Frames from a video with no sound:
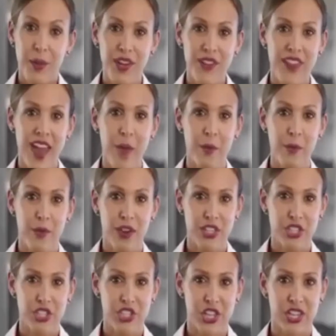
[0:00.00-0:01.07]
but if cabin
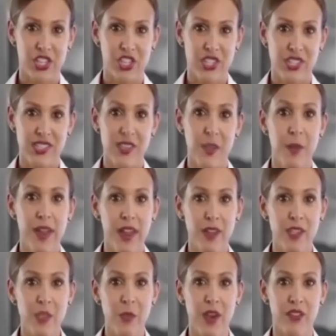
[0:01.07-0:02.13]
pressure changes, the
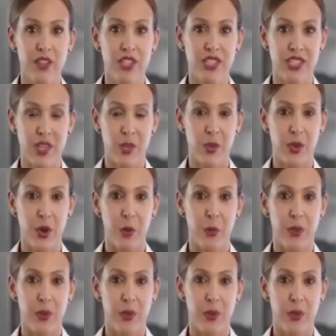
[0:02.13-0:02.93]
panels above your seat will